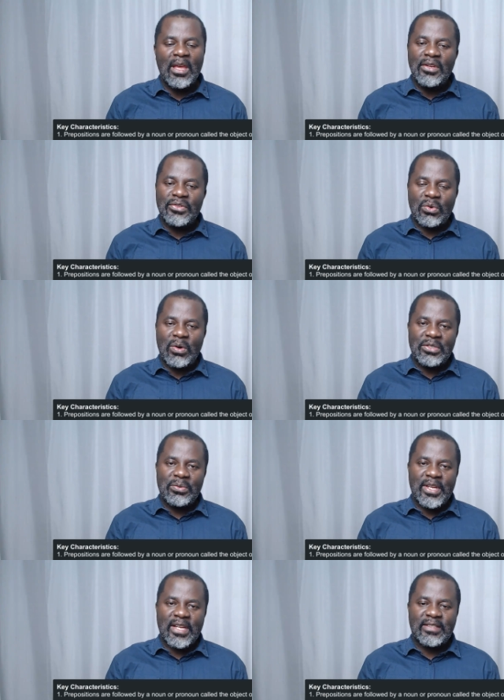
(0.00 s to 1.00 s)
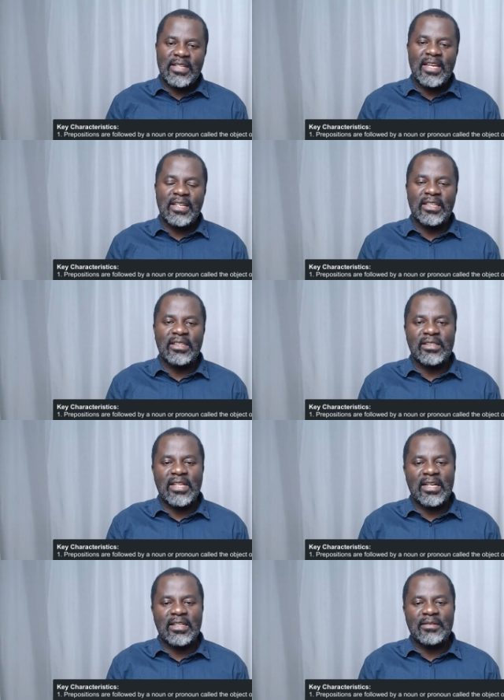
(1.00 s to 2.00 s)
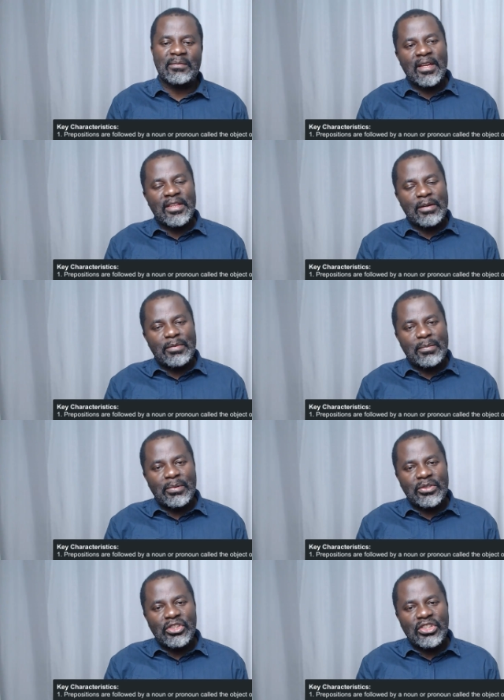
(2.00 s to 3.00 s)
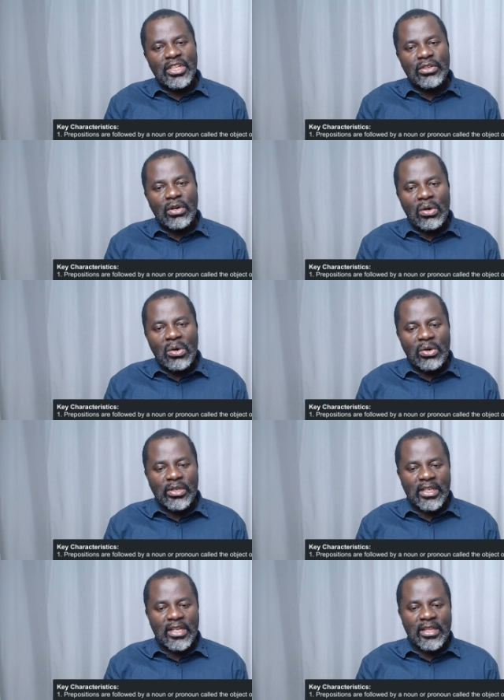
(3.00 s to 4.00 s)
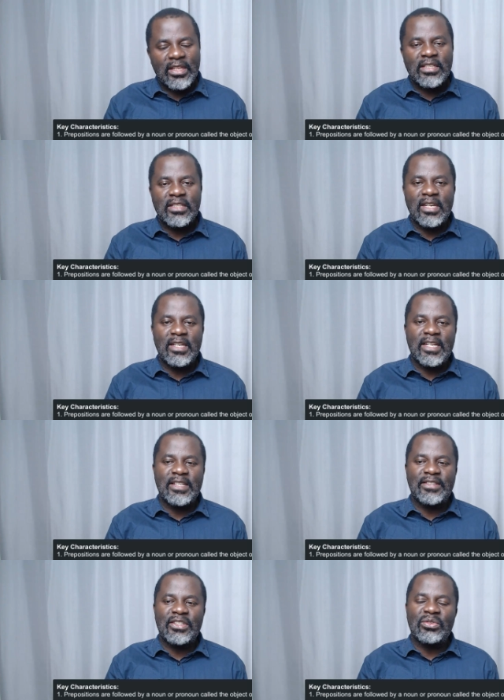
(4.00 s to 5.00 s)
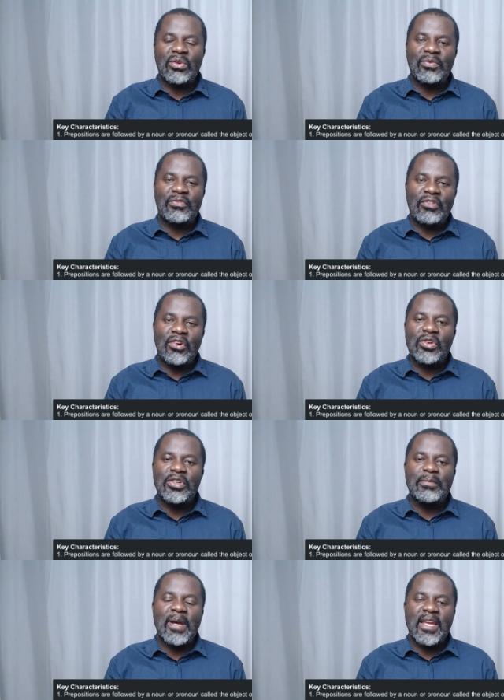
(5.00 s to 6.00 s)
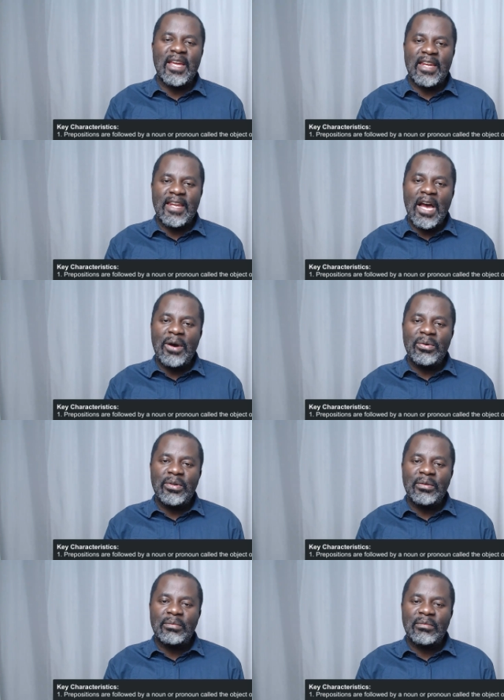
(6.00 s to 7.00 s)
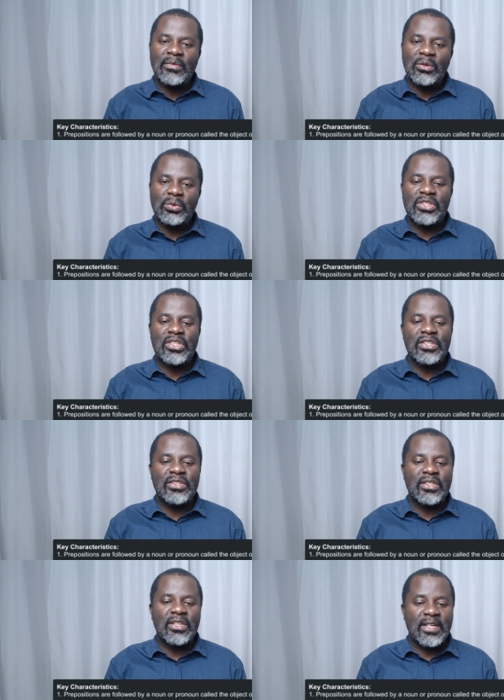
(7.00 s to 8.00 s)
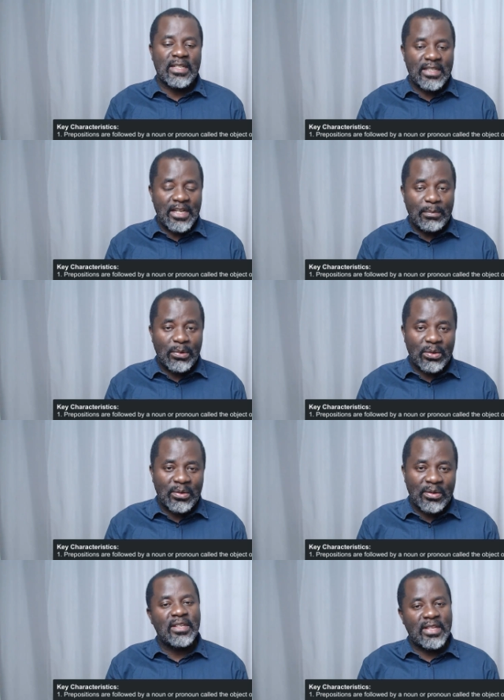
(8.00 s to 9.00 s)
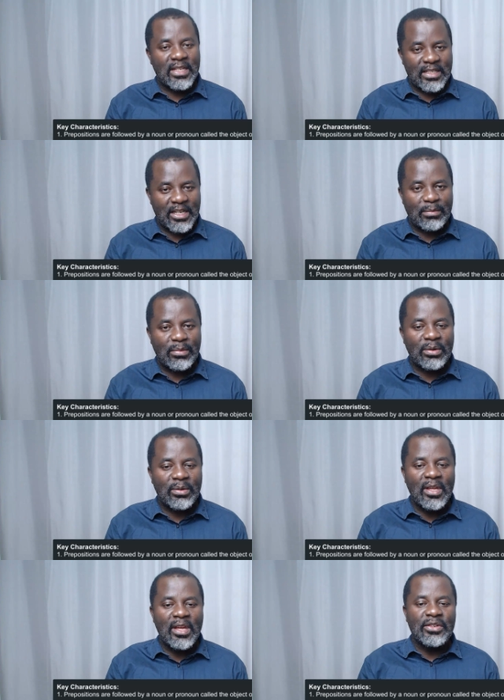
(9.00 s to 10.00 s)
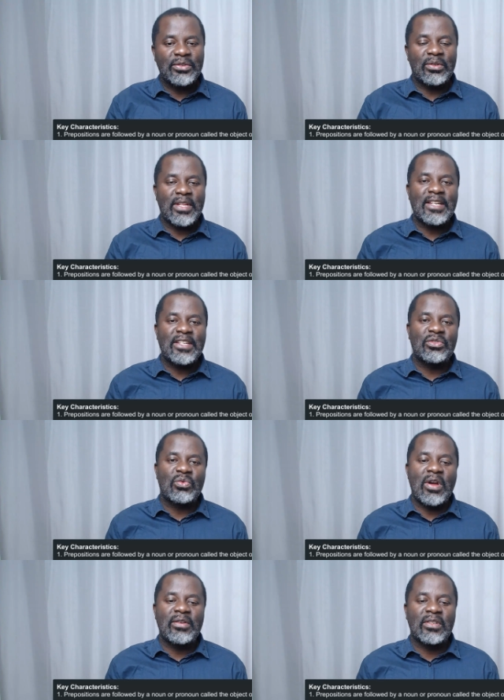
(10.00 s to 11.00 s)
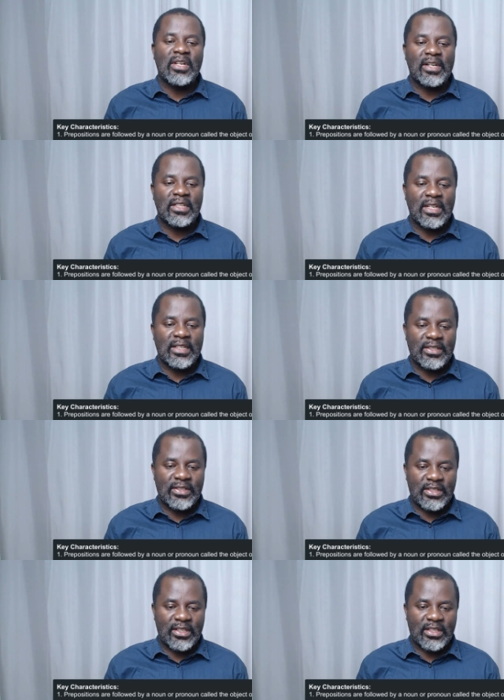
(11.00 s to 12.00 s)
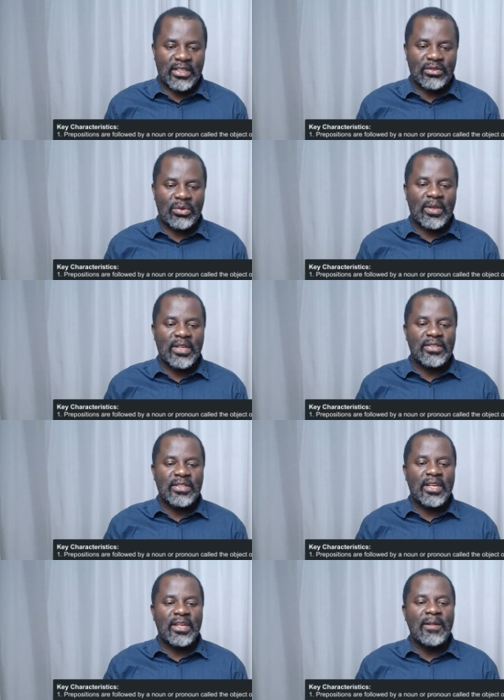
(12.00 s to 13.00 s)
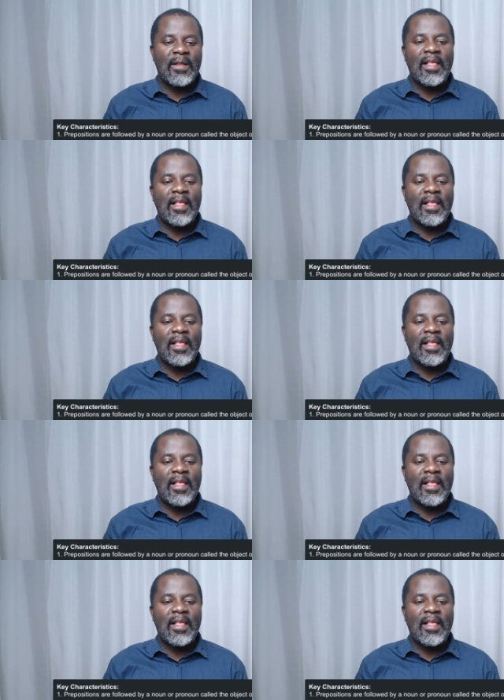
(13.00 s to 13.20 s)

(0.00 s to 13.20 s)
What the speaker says: So what we are saying is that the preposition on in this sentence is followed by a noun, which is the table. The table. So that is one characteristic. So you can say